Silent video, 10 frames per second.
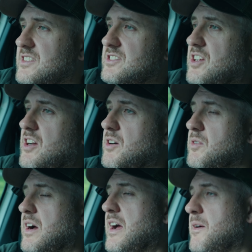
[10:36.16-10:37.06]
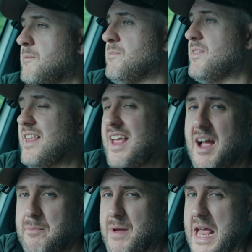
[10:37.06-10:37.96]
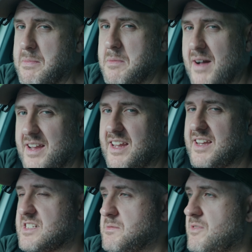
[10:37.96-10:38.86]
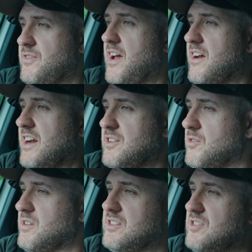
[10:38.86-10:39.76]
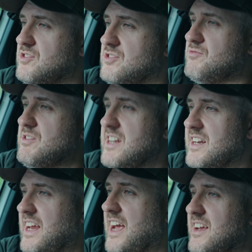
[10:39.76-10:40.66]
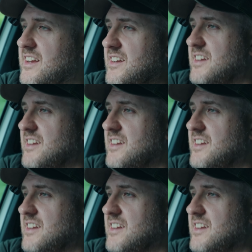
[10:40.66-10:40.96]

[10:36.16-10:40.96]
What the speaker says: So I baby my gear, to be fair. It doesn't really get...